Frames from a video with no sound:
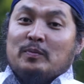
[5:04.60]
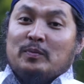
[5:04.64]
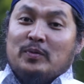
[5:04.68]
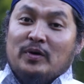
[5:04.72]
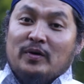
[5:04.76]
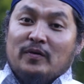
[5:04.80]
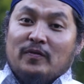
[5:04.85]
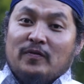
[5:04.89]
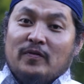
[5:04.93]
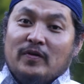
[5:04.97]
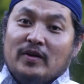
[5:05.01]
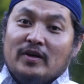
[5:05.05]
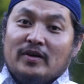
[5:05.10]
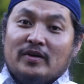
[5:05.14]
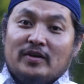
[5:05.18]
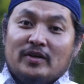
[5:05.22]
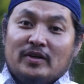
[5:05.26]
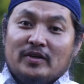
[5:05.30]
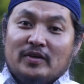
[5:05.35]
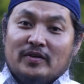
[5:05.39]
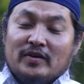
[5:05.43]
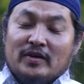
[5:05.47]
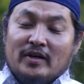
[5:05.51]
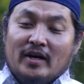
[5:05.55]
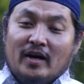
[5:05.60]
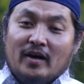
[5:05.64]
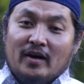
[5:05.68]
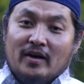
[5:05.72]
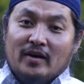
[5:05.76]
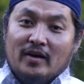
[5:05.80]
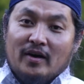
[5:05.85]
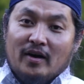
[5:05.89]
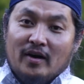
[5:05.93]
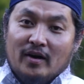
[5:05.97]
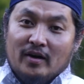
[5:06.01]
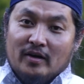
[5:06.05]
put fear in your
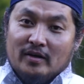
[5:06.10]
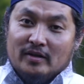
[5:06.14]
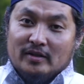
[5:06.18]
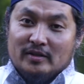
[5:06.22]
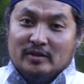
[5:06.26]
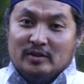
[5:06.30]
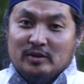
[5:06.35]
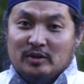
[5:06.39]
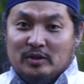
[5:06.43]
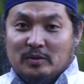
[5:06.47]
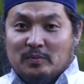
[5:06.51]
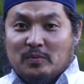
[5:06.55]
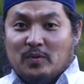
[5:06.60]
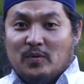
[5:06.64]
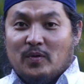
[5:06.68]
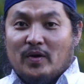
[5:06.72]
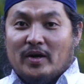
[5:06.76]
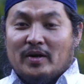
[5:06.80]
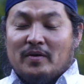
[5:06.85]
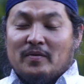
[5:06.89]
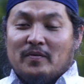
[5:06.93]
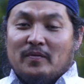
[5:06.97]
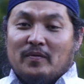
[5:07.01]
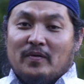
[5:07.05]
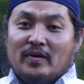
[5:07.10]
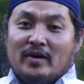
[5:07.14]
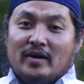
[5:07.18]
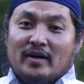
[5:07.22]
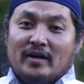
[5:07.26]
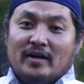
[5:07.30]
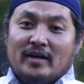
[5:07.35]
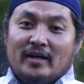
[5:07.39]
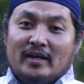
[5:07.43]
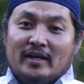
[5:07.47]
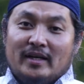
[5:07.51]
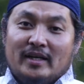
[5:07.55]
heart to the point
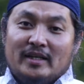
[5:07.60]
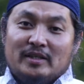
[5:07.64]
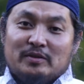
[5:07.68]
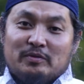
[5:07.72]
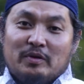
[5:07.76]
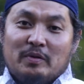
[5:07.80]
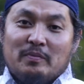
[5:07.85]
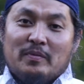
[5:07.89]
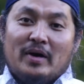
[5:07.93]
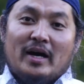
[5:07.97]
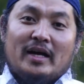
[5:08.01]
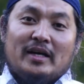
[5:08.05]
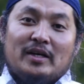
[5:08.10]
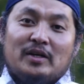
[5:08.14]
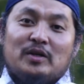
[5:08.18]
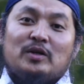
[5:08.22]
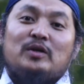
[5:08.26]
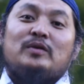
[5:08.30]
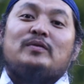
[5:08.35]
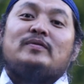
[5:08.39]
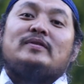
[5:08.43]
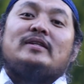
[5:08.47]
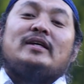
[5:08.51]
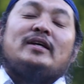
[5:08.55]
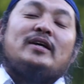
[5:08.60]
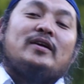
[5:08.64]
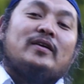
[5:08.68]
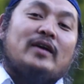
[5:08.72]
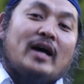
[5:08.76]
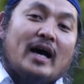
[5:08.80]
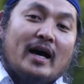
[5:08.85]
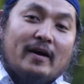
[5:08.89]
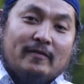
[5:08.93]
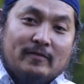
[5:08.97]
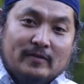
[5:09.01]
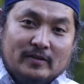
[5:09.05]
where, and he's reminding you of the
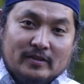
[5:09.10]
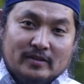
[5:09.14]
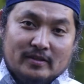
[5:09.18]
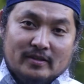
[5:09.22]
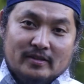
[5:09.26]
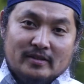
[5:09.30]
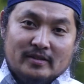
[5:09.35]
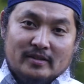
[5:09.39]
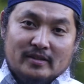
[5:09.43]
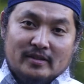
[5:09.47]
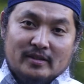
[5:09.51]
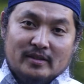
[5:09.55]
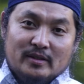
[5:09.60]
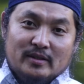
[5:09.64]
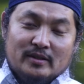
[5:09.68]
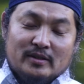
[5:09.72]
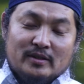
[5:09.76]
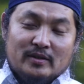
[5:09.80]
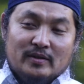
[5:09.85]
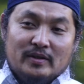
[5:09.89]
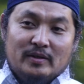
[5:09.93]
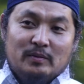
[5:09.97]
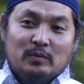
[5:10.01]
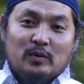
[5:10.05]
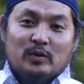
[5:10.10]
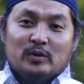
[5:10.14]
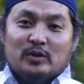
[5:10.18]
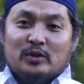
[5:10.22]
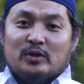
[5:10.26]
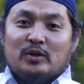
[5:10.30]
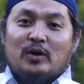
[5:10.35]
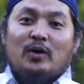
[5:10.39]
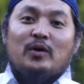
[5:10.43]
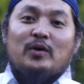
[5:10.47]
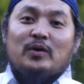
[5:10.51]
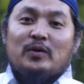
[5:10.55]
hereafter. So he won't
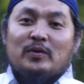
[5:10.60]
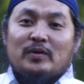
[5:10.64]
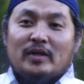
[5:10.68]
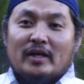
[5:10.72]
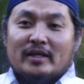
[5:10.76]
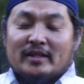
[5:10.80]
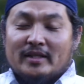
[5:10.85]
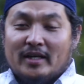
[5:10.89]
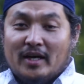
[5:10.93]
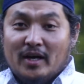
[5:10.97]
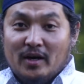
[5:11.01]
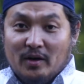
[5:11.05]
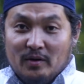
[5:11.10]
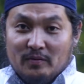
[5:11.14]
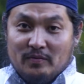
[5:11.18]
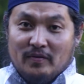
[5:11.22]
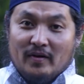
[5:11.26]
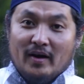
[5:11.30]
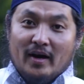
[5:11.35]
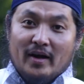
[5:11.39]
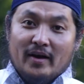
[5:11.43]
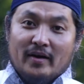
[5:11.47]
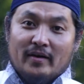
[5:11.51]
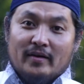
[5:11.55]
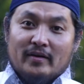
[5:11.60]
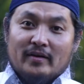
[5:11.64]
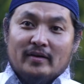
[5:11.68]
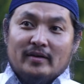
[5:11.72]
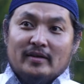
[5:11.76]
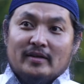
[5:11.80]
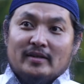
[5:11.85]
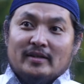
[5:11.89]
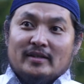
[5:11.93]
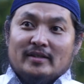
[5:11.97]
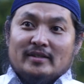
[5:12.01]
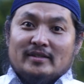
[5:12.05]
show you like the hellfire
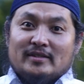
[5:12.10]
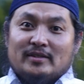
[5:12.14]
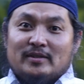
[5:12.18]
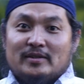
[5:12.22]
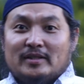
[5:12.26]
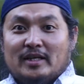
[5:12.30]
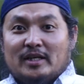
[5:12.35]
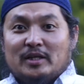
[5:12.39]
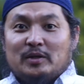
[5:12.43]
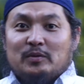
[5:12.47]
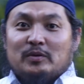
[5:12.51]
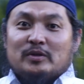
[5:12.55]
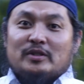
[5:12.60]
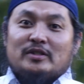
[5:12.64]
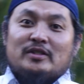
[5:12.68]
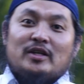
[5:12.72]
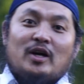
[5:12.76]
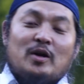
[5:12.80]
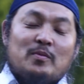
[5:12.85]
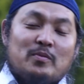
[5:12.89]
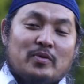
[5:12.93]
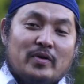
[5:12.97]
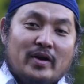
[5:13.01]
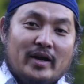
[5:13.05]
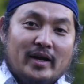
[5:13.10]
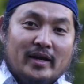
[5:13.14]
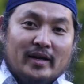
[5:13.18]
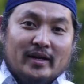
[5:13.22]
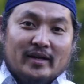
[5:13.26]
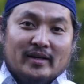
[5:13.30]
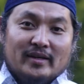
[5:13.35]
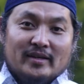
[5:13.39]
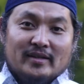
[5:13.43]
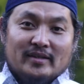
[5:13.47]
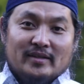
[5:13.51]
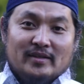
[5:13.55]
so that you would start praying.
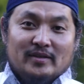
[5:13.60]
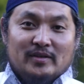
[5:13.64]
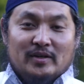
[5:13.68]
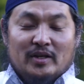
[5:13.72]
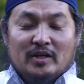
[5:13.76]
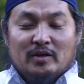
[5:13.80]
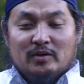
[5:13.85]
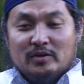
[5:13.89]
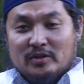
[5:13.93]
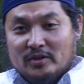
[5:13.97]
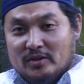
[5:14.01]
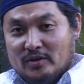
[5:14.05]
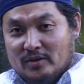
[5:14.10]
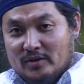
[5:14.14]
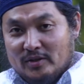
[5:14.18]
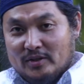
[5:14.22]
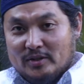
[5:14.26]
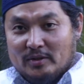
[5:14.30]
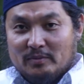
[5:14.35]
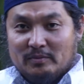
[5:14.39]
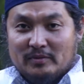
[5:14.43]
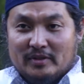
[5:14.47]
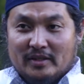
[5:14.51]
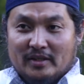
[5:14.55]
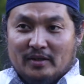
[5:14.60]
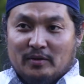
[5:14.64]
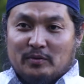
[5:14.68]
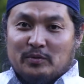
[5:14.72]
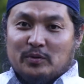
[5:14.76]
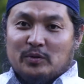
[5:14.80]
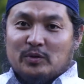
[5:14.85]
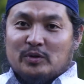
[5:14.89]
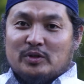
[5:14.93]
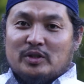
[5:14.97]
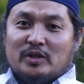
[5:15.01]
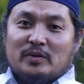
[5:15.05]
You know, he'll show you something
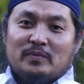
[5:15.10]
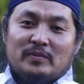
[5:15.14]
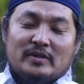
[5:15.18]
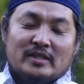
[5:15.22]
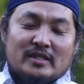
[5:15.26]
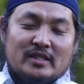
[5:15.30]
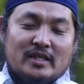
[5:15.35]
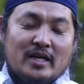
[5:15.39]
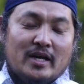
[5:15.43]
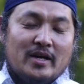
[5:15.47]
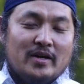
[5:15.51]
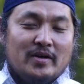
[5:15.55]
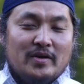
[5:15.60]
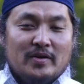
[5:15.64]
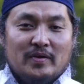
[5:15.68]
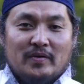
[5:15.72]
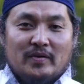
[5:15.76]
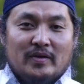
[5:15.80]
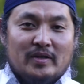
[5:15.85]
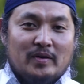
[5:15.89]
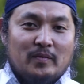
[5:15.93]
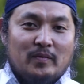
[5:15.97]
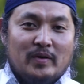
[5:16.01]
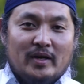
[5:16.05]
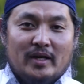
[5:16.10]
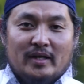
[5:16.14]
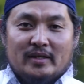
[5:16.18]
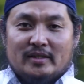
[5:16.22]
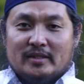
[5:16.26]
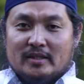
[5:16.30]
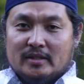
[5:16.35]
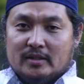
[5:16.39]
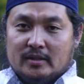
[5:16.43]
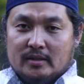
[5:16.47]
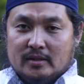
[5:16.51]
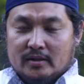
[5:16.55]
gruesome and scare you in a way
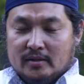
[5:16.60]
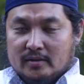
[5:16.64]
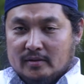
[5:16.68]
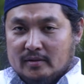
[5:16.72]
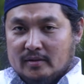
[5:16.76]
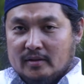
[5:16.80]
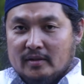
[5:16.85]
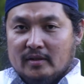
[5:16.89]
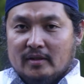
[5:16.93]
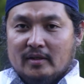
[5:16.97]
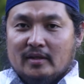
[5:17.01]
just to